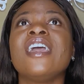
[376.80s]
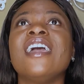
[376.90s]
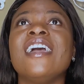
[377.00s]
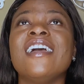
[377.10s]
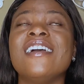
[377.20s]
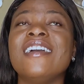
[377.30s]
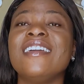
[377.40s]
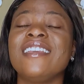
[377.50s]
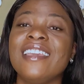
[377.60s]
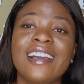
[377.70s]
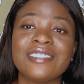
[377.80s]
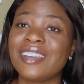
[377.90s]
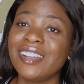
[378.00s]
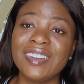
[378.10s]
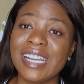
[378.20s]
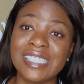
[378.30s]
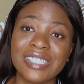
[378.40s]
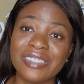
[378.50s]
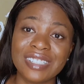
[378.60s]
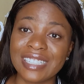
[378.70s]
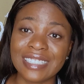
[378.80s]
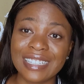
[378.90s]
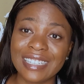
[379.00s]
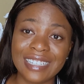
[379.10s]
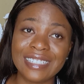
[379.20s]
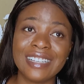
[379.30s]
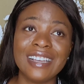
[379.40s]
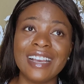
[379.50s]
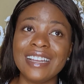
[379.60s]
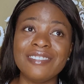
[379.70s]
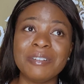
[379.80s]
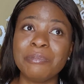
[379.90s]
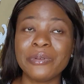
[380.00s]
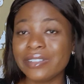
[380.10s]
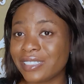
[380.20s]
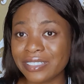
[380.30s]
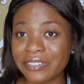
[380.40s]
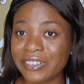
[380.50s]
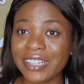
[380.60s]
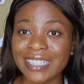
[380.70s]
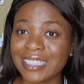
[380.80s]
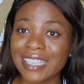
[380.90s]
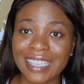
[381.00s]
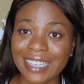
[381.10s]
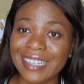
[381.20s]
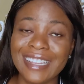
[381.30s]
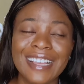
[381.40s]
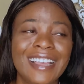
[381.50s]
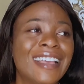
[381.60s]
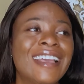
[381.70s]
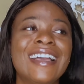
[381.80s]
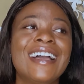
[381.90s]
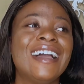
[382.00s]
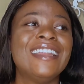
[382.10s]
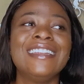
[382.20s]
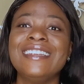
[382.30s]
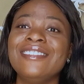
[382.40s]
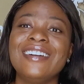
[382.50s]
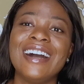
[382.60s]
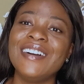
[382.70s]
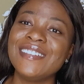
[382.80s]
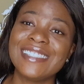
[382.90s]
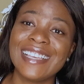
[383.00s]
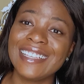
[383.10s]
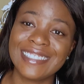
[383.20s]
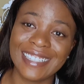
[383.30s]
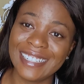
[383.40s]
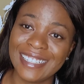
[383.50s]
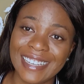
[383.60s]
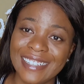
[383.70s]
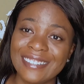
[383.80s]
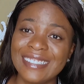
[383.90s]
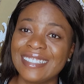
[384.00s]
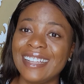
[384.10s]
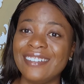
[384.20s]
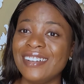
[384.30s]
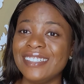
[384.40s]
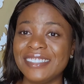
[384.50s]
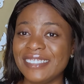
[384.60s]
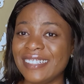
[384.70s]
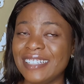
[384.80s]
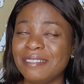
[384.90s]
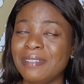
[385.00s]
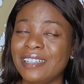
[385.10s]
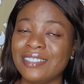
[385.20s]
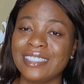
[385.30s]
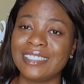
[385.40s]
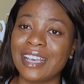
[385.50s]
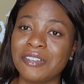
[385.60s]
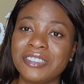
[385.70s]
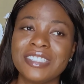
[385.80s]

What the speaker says: And yeah, so I never had cereal as a kid. I never bought cereal as a kid. I didn't know how it tasted like until I went to Azuma Nelson's house.